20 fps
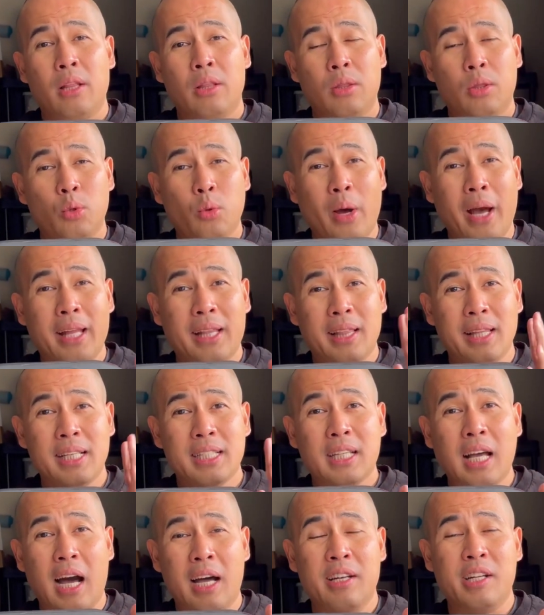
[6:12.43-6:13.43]
to at
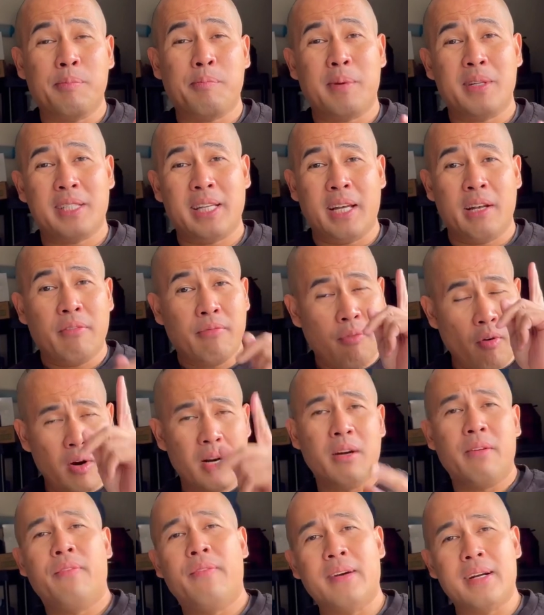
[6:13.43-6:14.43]
least 100% for
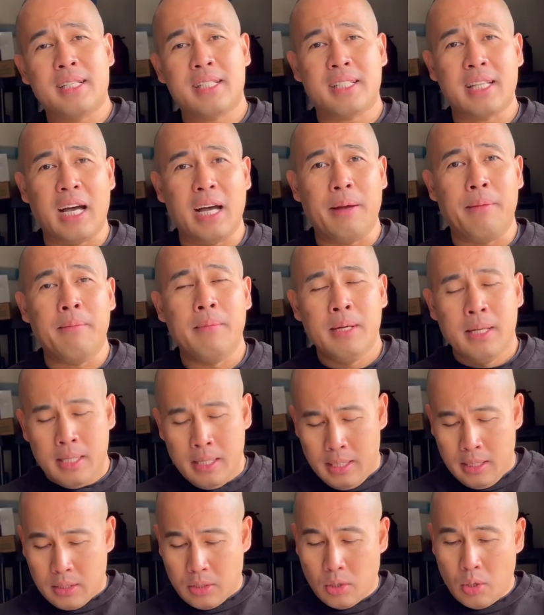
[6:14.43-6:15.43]
the first time.
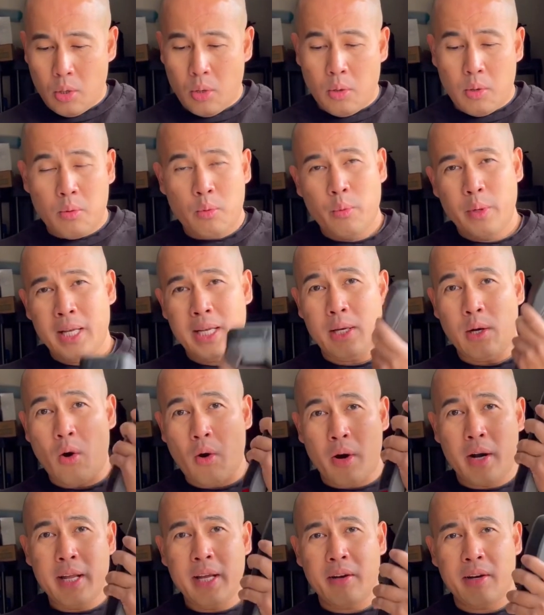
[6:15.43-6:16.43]
So we
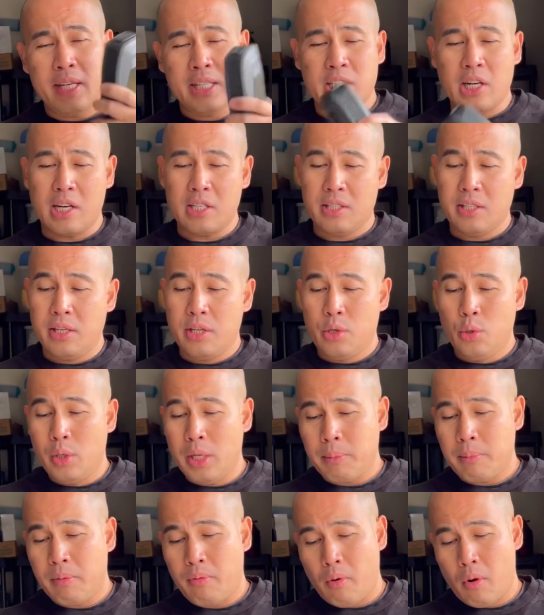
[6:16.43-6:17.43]
already recharged this
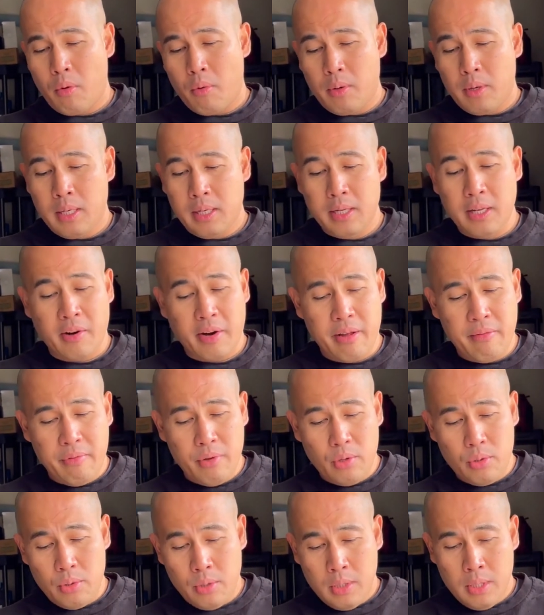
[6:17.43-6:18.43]
unit before the
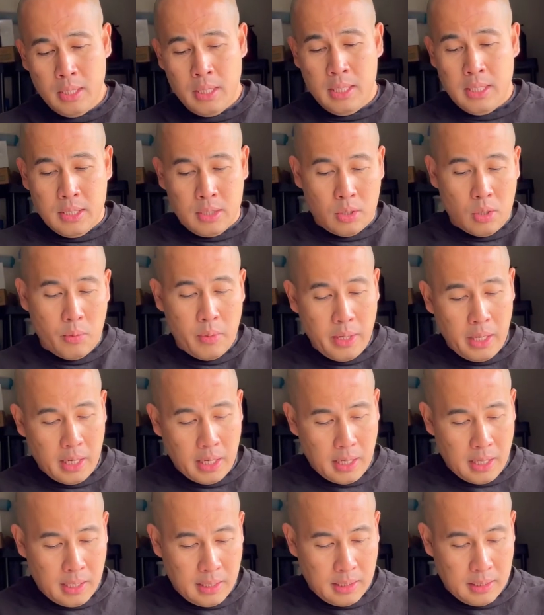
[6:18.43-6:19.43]
review. So we're
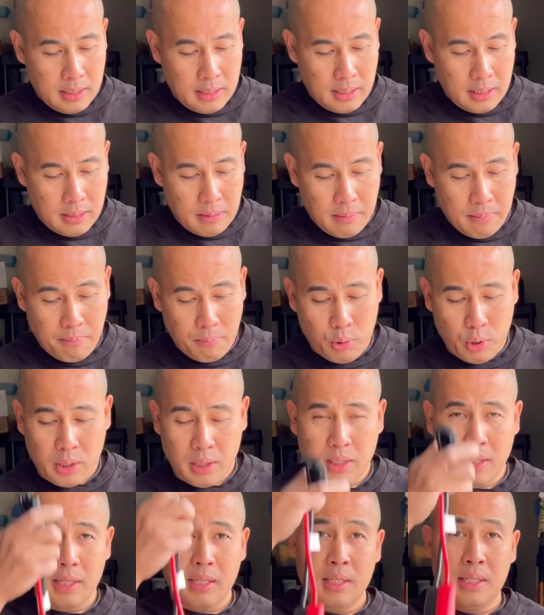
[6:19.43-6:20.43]
gonna uh, put
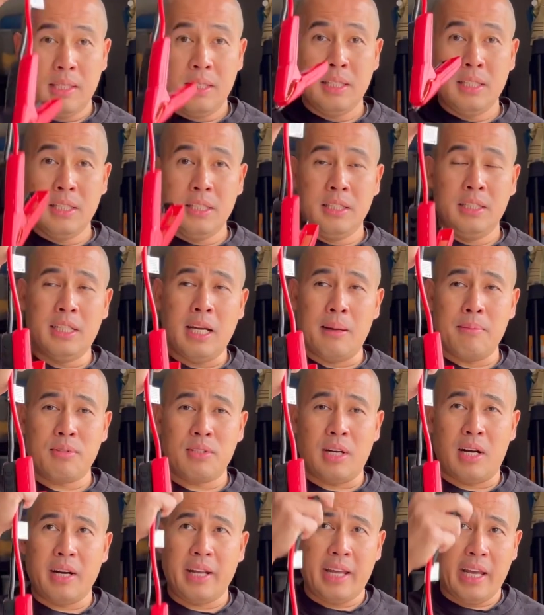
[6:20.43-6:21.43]
the jump
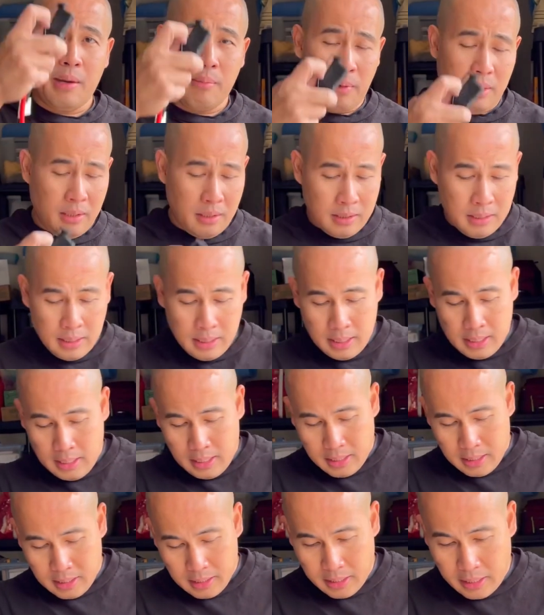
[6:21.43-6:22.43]
start cable.
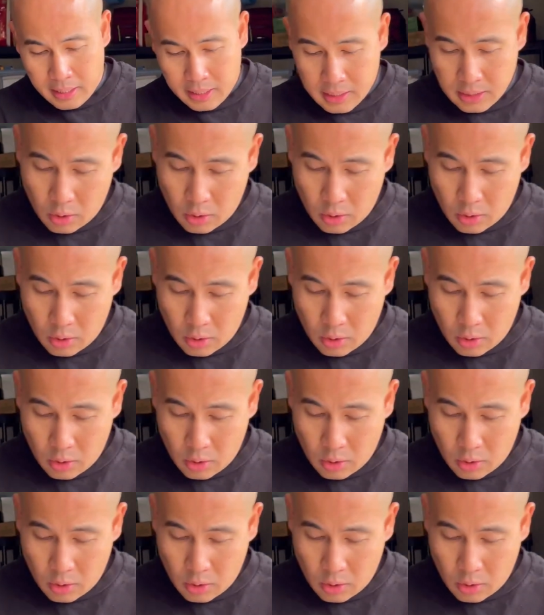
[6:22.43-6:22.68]
There is